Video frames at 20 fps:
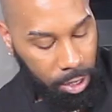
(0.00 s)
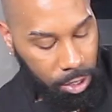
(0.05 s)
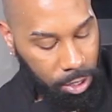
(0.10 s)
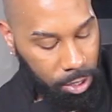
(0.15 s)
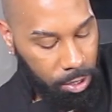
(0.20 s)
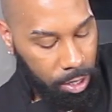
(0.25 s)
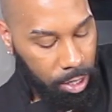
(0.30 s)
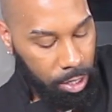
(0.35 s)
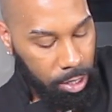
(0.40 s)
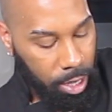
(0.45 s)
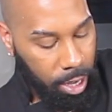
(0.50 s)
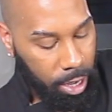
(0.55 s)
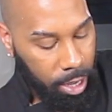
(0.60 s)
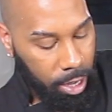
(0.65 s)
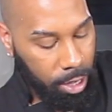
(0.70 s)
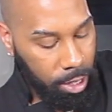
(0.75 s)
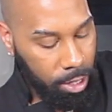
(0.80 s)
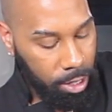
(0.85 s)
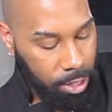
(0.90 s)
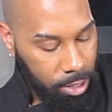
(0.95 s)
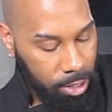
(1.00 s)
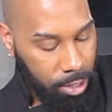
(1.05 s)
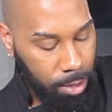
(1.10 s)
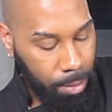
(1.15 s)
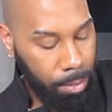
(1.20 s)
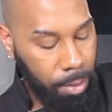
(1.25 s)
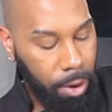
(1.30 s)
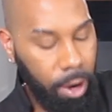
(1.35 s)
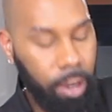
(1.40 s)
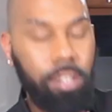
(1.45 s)
you're going to take
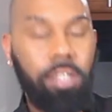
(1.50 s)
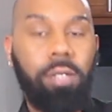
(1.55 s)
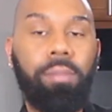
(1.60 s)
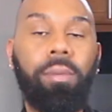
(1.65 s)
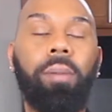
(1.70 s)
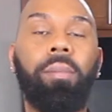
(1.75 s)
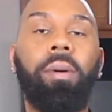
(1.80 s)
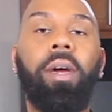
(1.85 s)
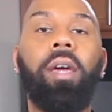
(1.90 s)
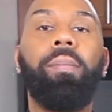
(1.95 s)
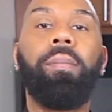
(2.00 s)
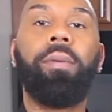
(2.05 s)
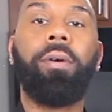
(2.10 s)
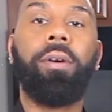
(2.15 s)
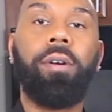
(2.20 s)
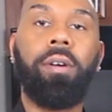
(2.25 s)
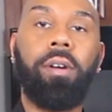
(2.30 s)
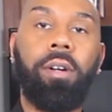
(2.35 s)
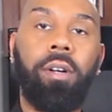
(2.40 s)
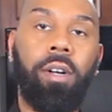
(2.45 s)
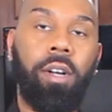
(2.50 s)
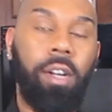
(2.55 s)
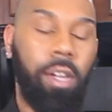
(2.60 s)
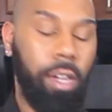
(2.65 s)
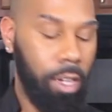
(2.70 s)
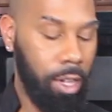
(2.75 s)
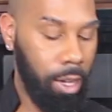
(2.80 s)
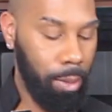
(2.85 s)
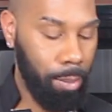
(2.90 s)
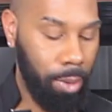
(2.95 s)
some parchment paper
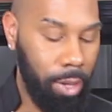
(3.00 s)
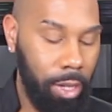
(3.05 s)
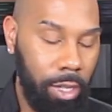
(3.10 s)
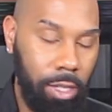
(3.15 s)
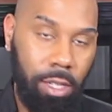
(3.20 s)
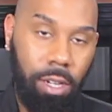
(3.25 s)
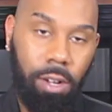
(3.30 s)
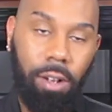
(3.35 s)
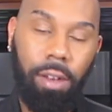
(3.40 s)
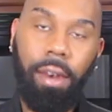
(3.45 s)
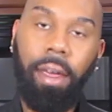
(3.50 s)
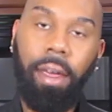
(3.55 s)
and place it on